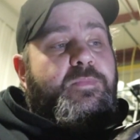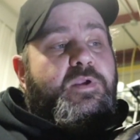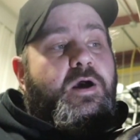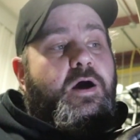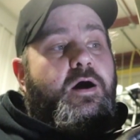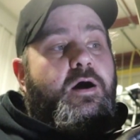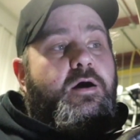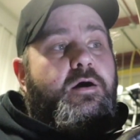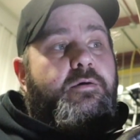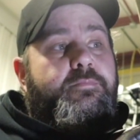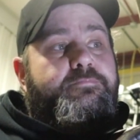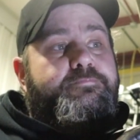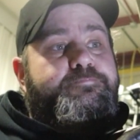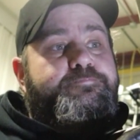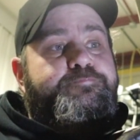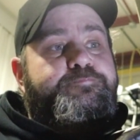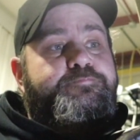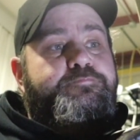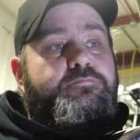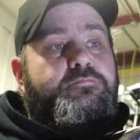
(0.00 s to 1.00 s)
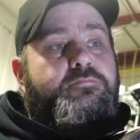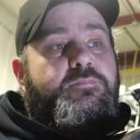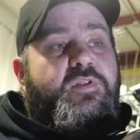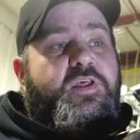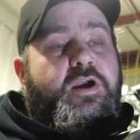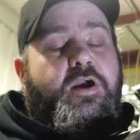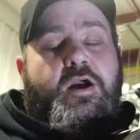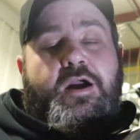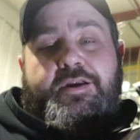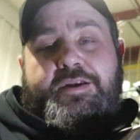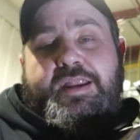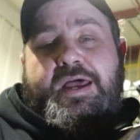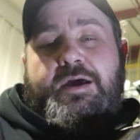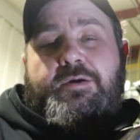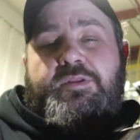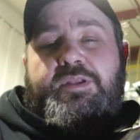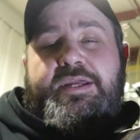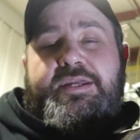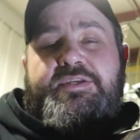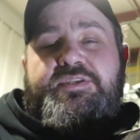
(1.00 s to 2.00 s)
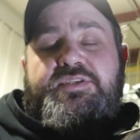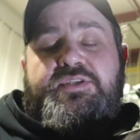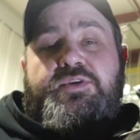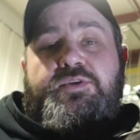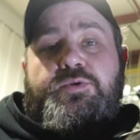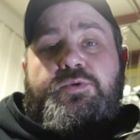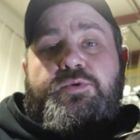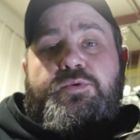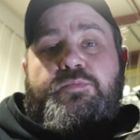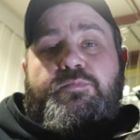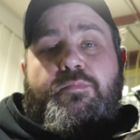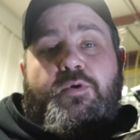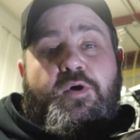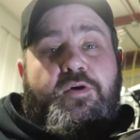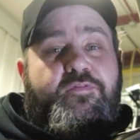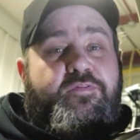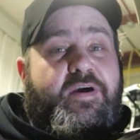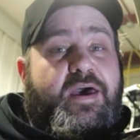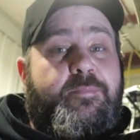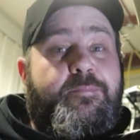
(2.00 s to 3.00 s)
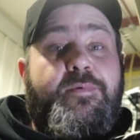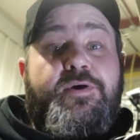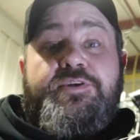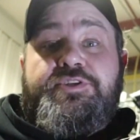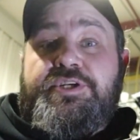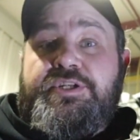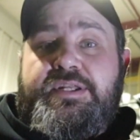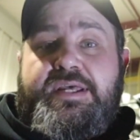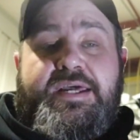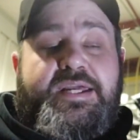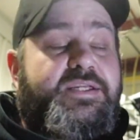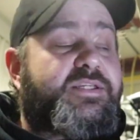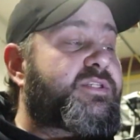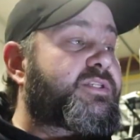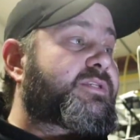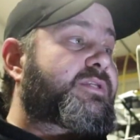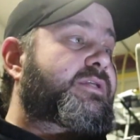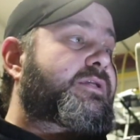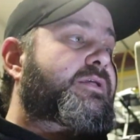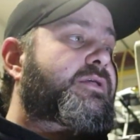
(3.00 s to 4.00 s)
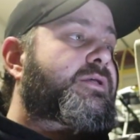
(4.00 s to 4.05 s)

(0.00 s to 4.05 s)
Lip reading: there are now links to more Fab merchandise.